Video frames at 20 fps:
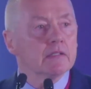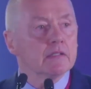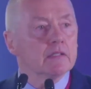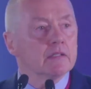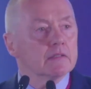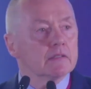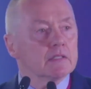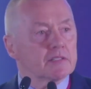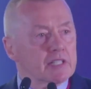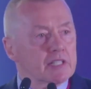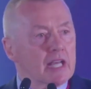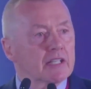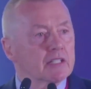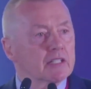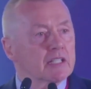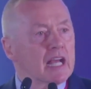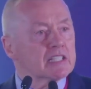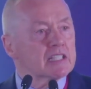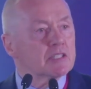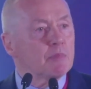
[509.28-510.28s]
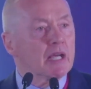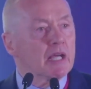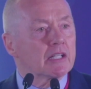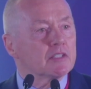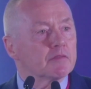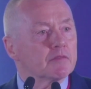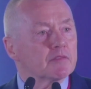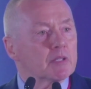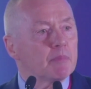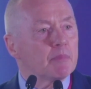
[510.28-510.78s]
The second aspect
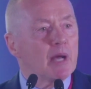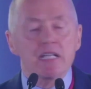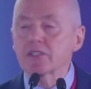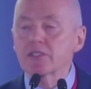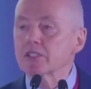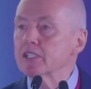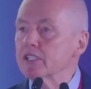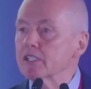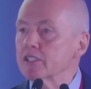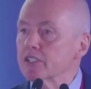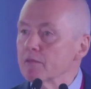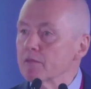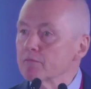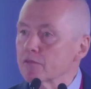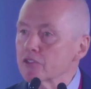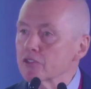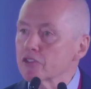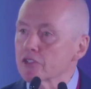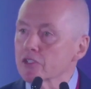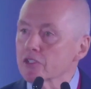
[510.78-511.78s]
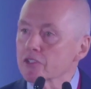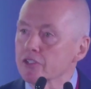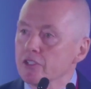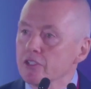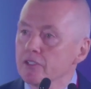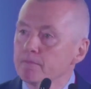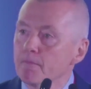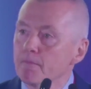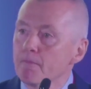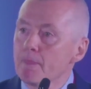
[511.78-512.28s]
of capacity is
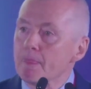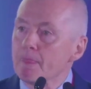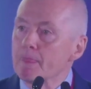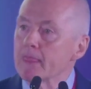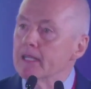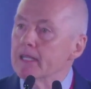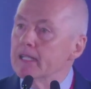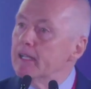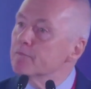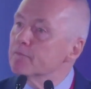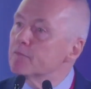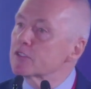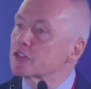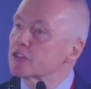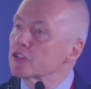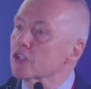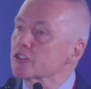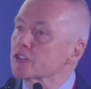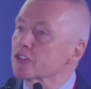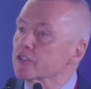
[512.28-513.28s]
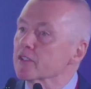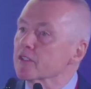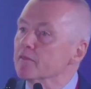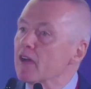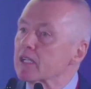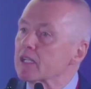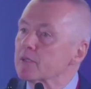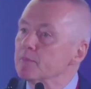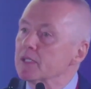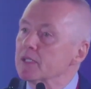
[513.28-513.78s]
infrastructure. Infrastructure
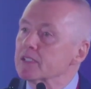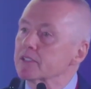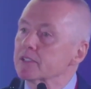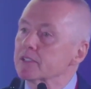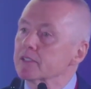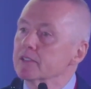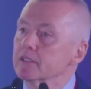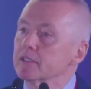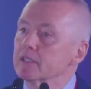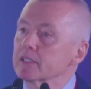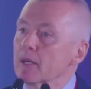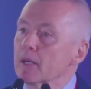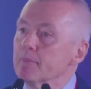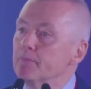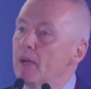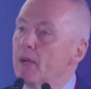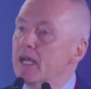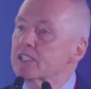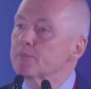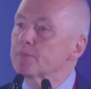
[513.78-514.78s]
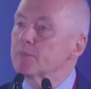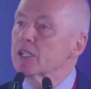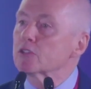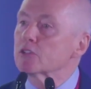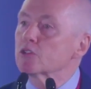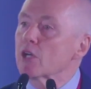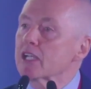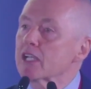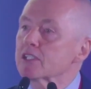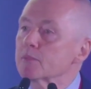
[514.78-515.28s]
development can best be
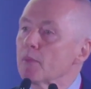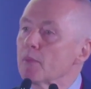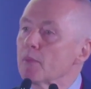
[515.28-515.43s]
addressed by